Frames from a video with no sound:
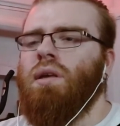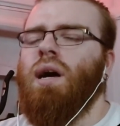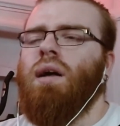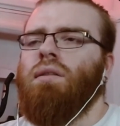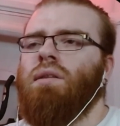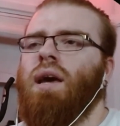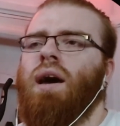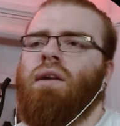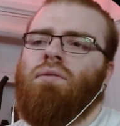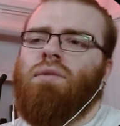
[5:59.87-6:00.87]
Yeah, they are
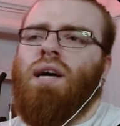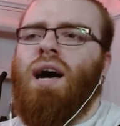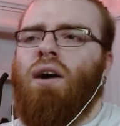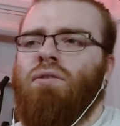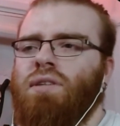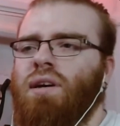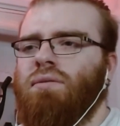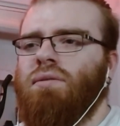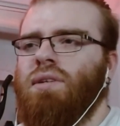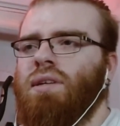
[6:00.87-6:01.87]
in the house now.